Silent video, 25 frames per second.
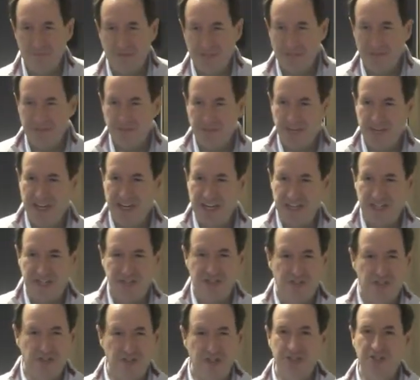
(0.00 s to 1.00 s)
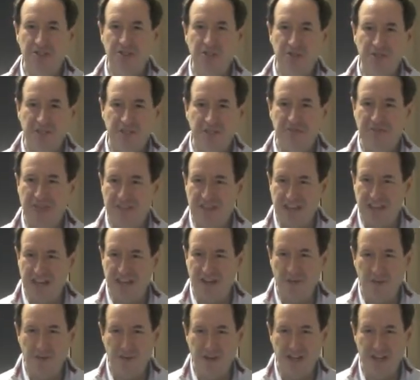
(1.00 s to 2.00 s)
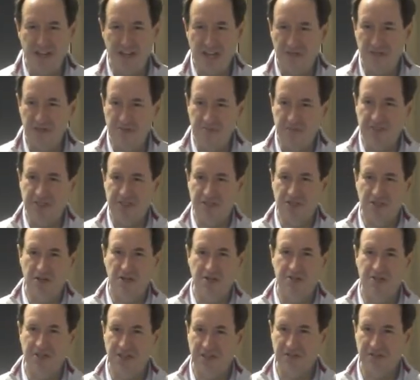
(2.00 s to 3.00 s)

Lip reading: If I could do it that way, that would be church